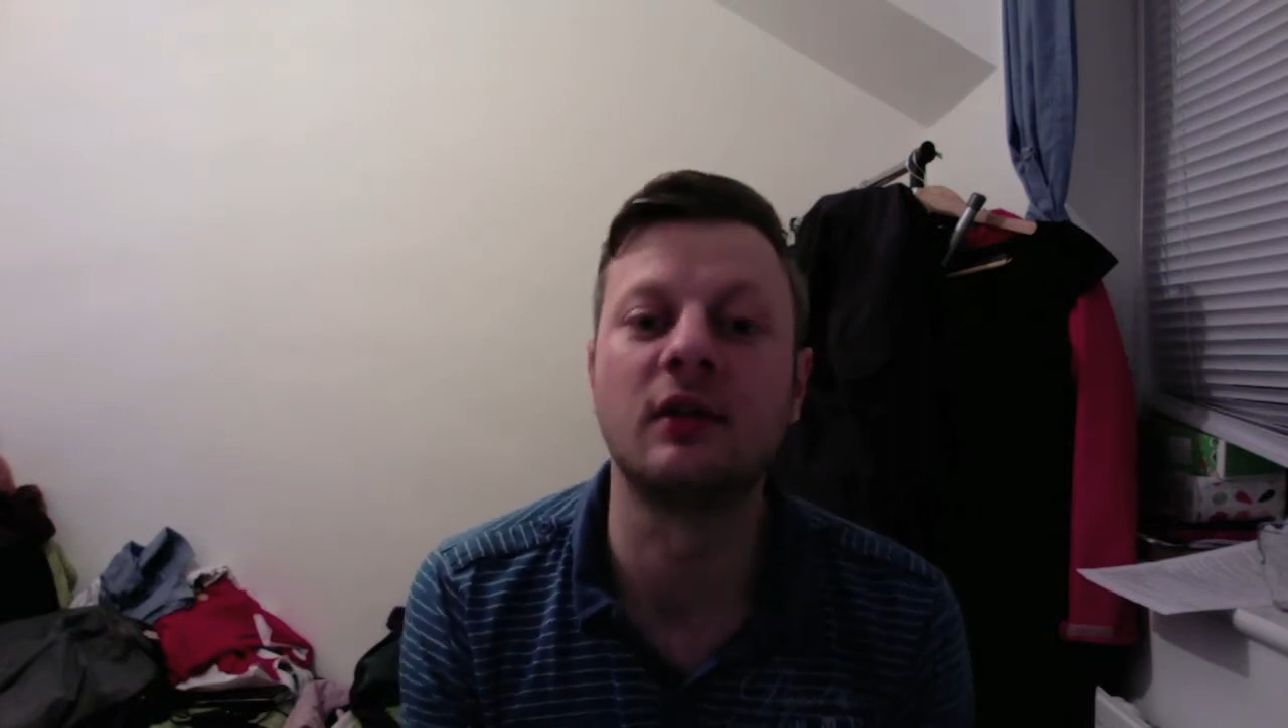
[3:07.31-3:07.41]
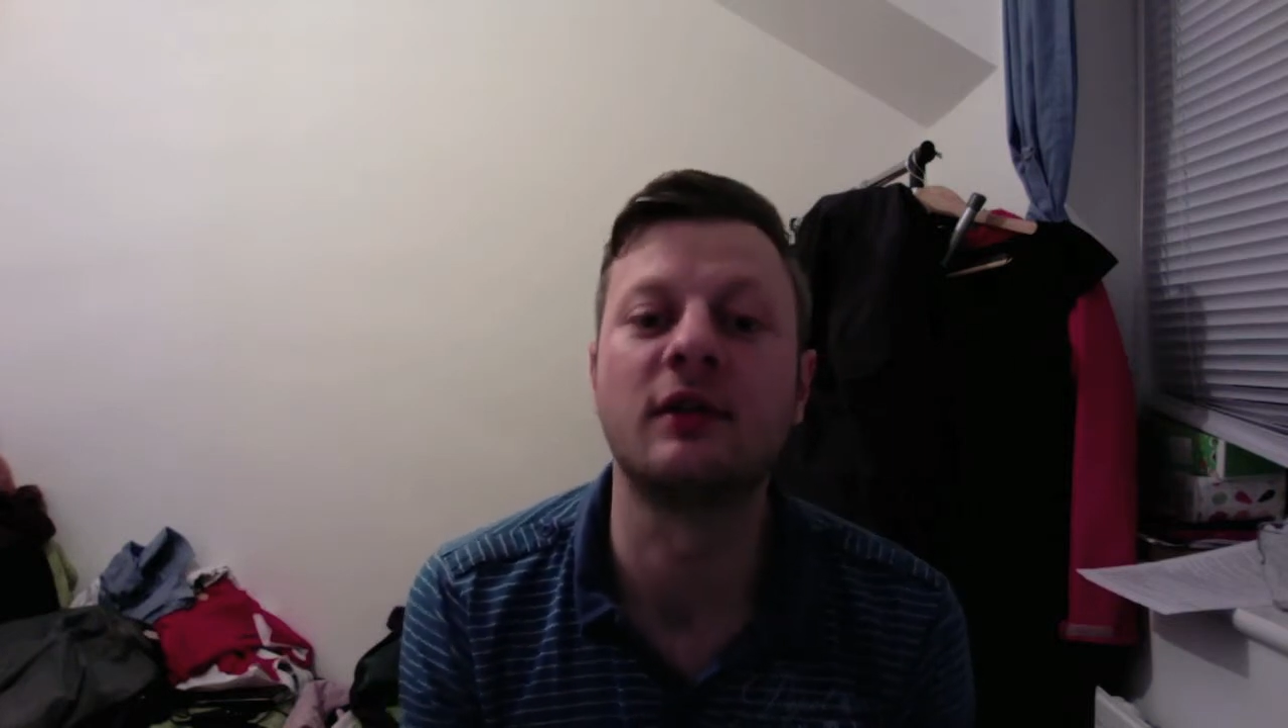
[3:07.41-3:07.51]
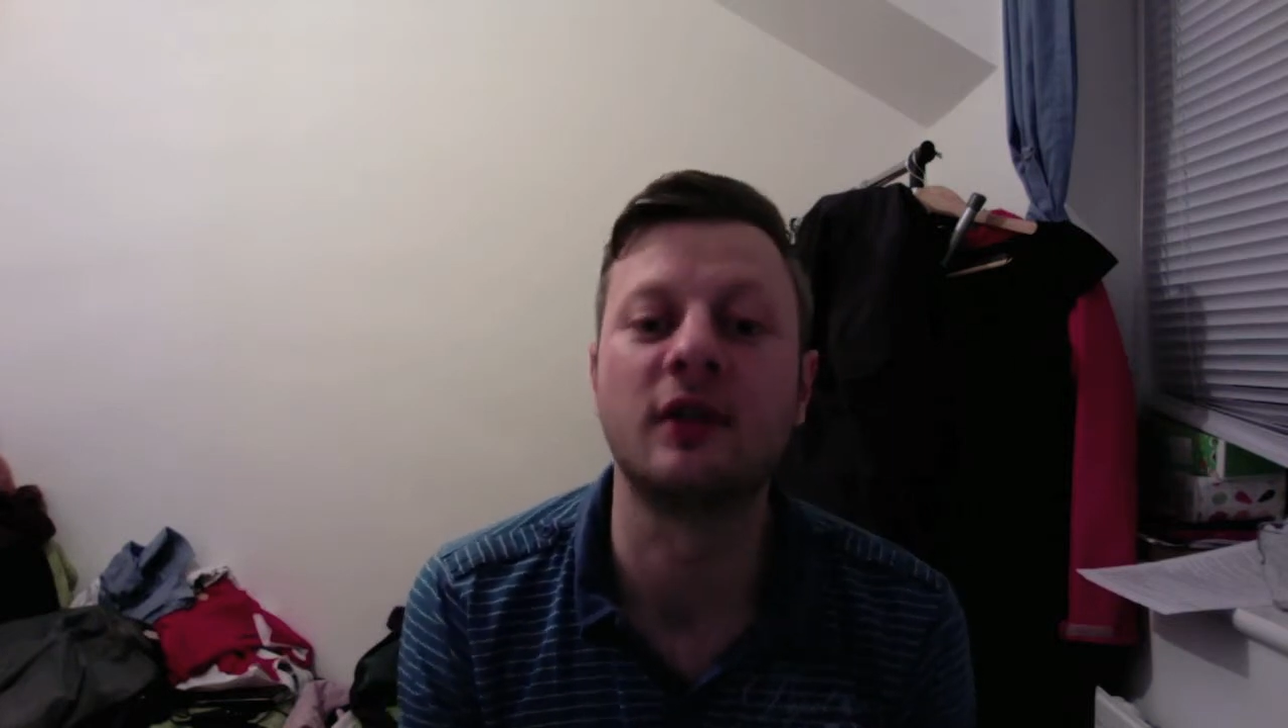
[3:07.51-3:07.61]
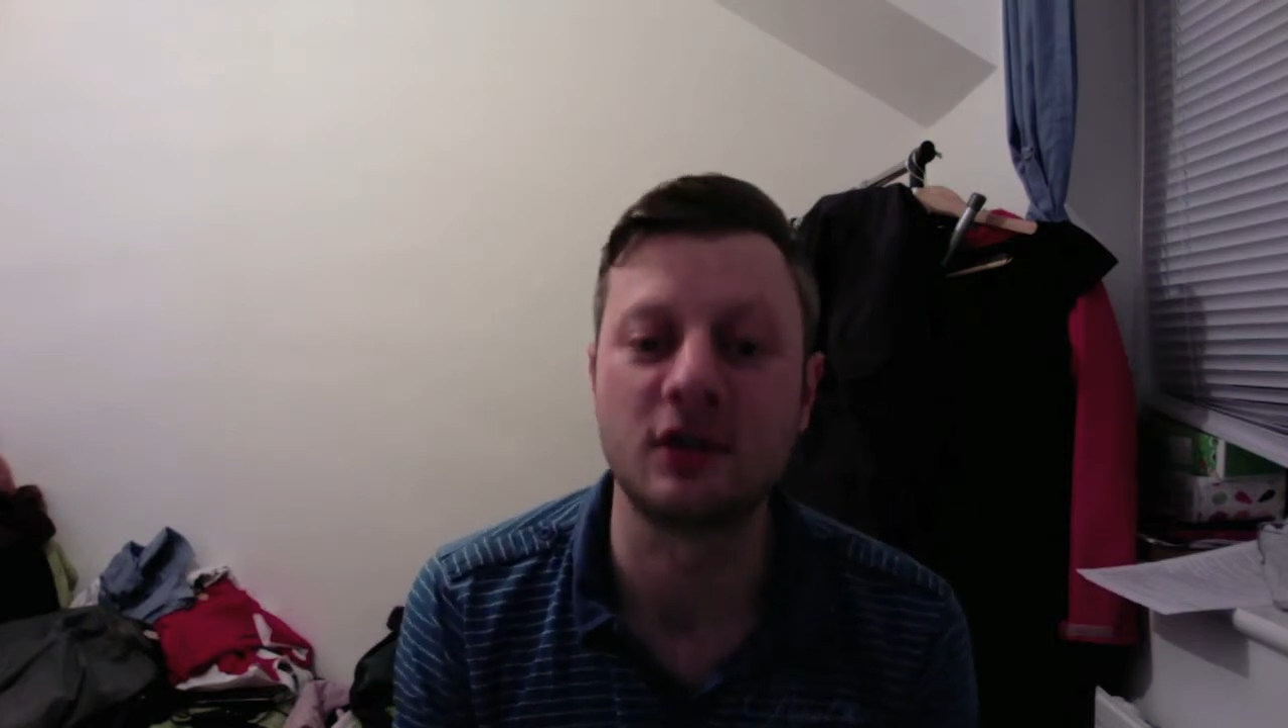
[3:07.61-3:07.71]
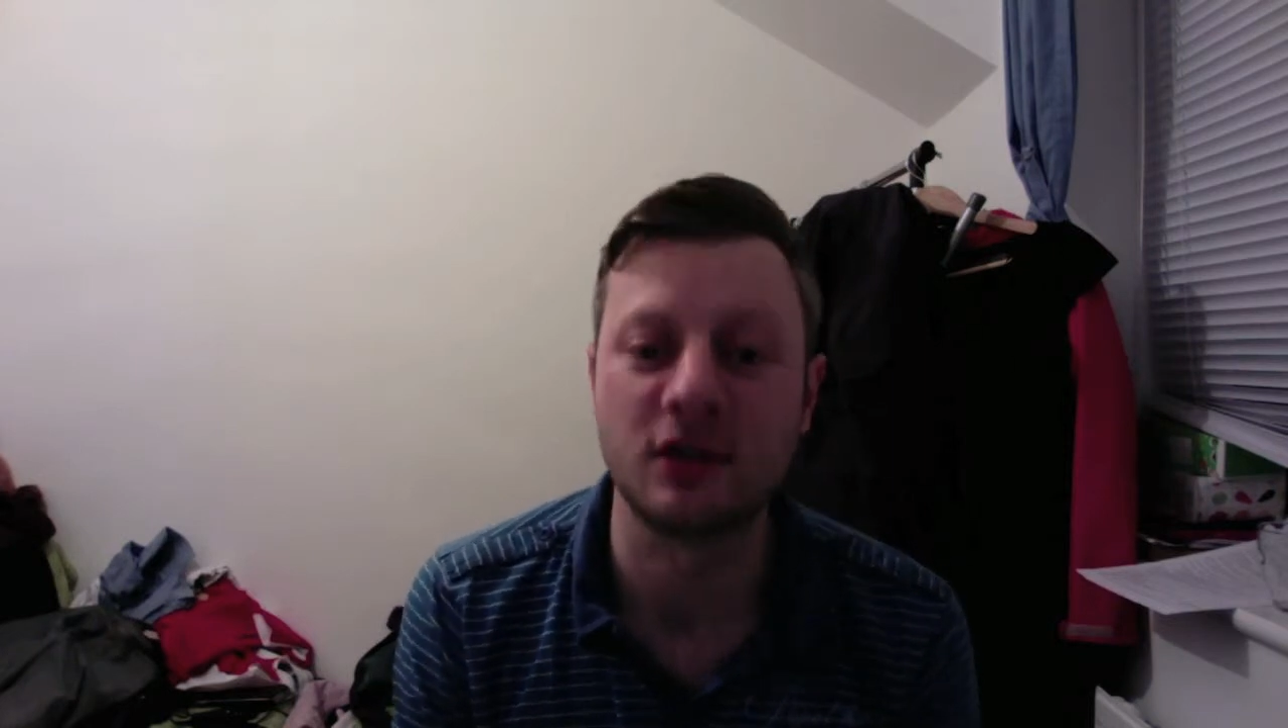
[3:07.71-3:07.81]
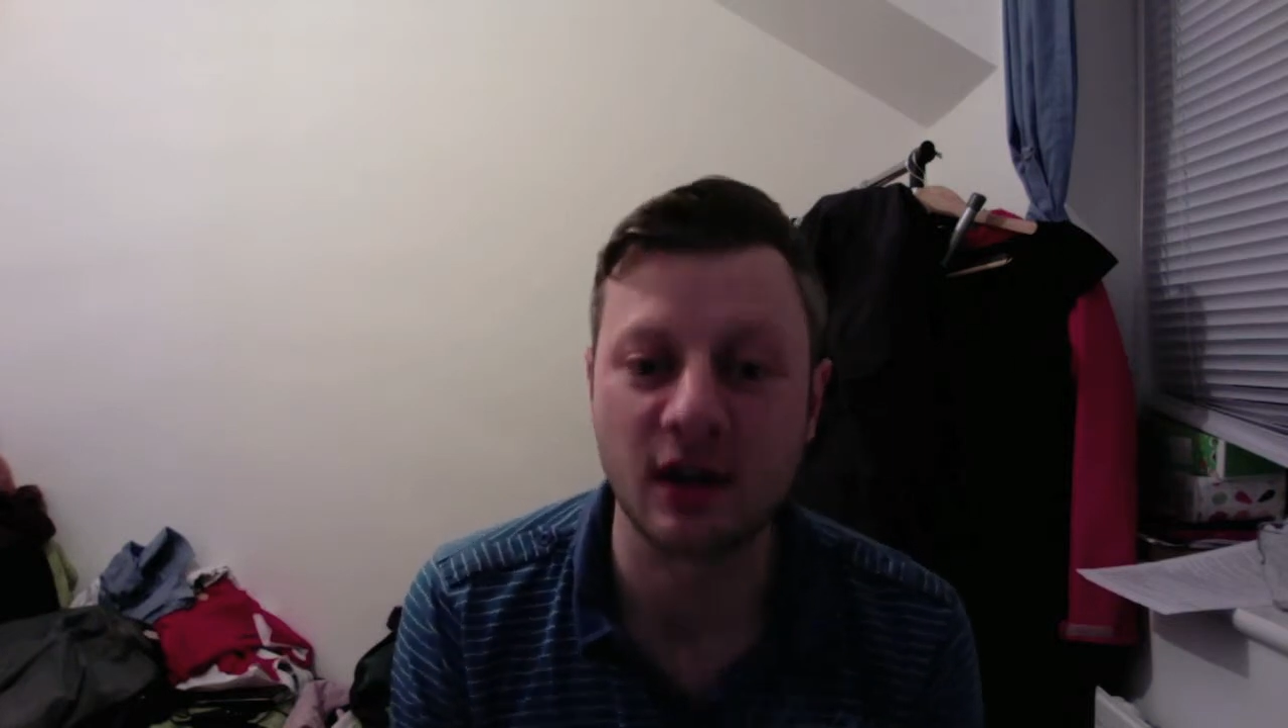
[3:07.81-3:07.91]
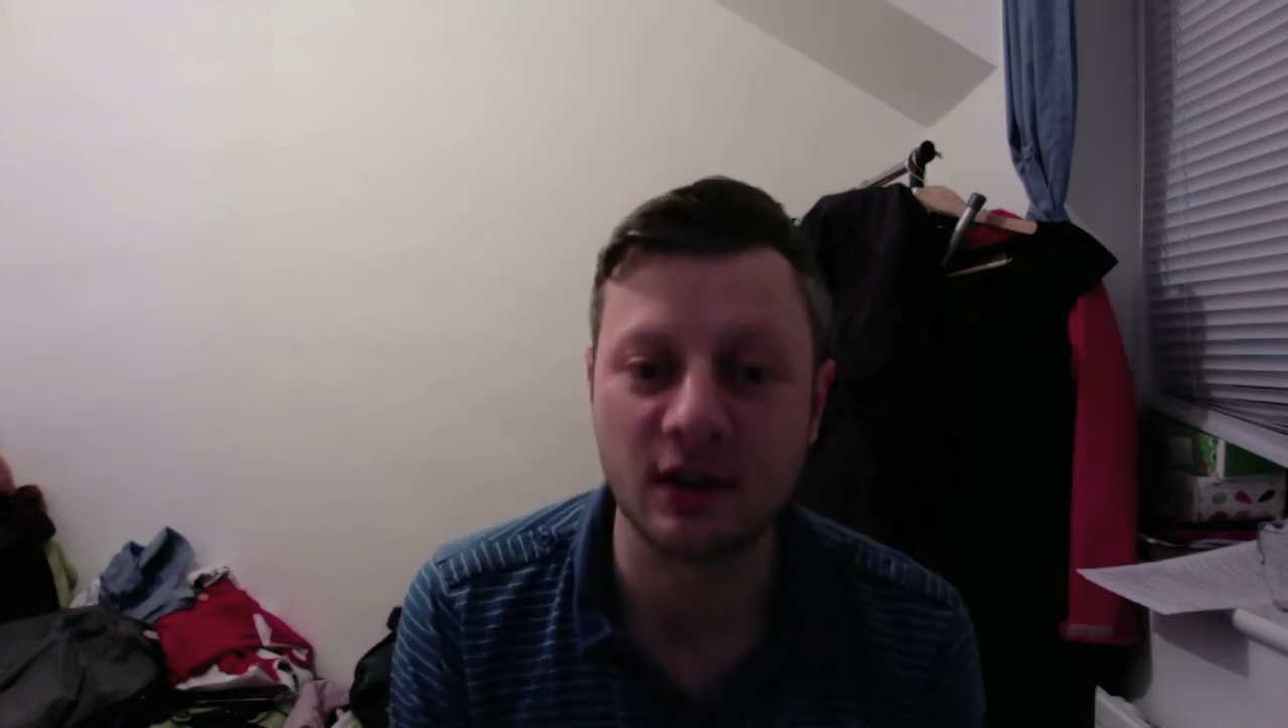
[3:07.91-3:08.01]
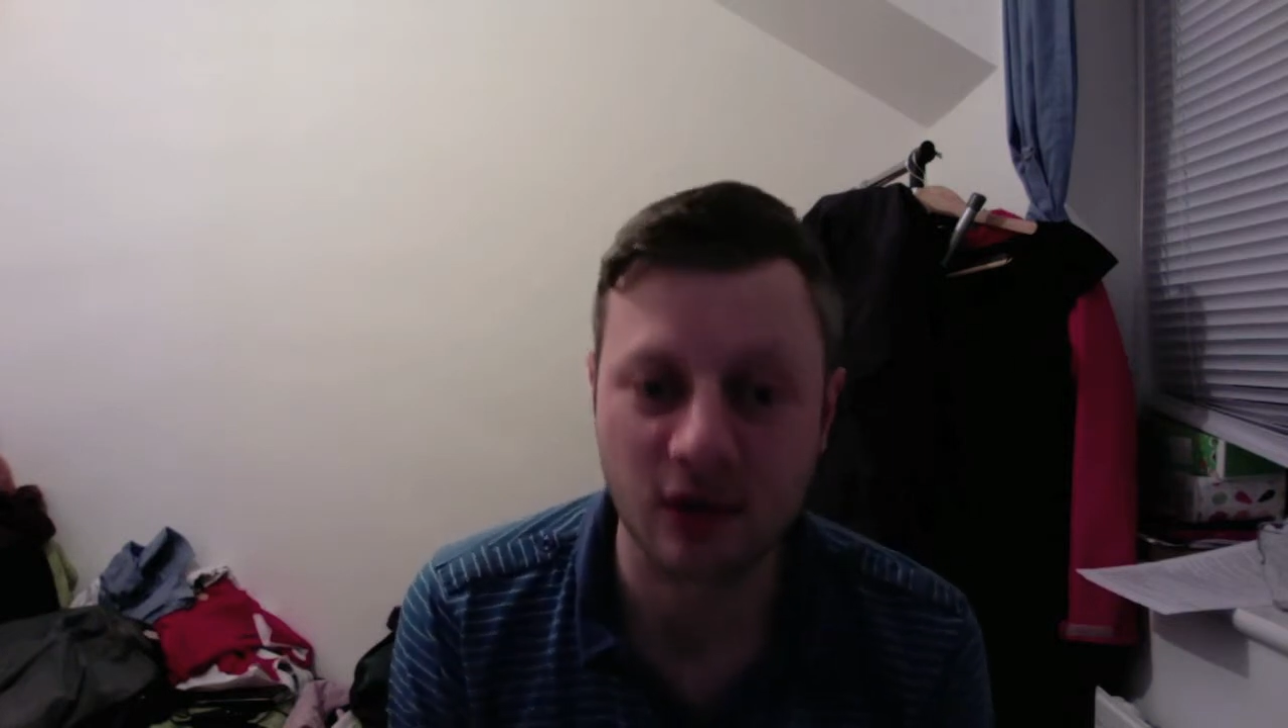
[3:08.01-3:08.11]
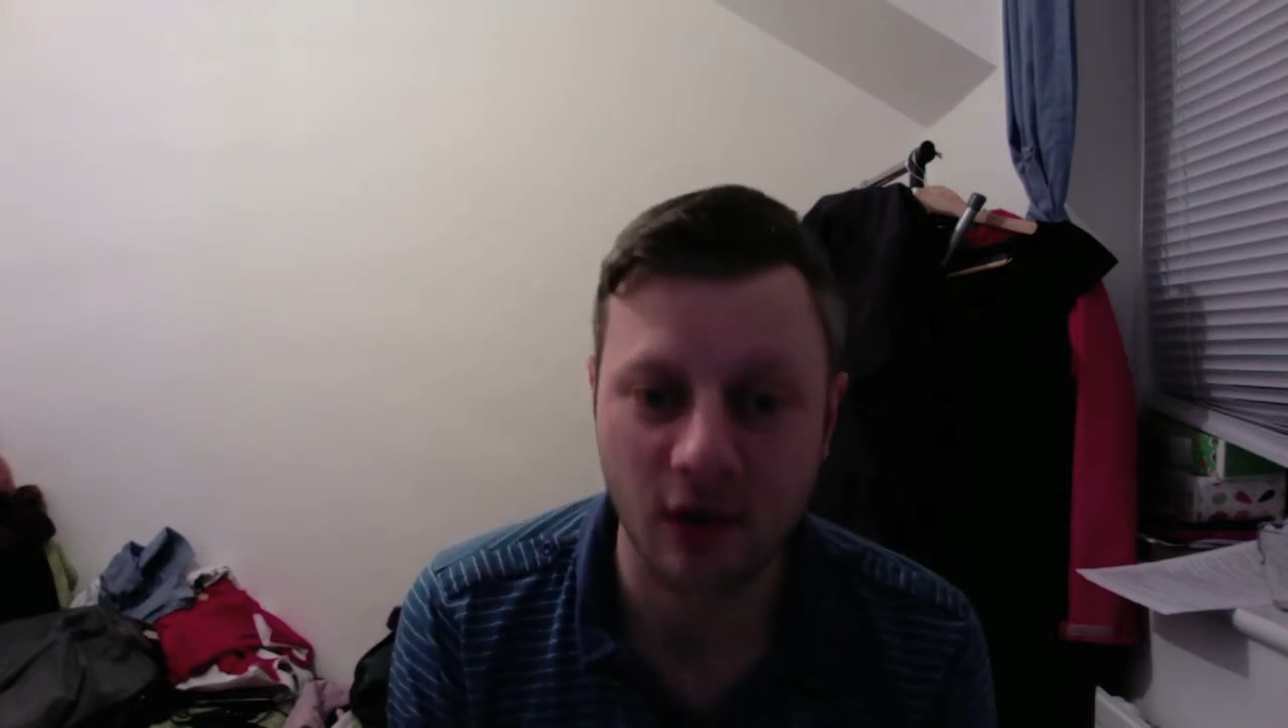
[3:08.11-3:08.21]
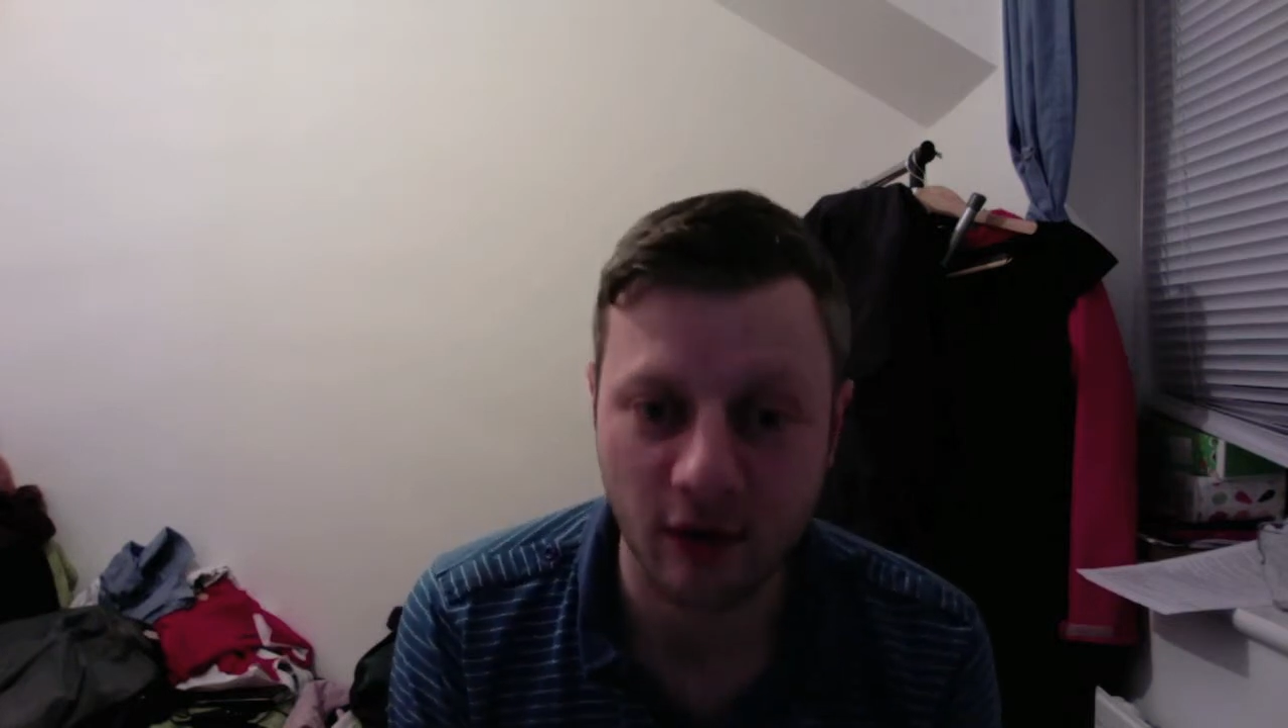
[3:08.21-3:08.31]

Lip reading: the first signs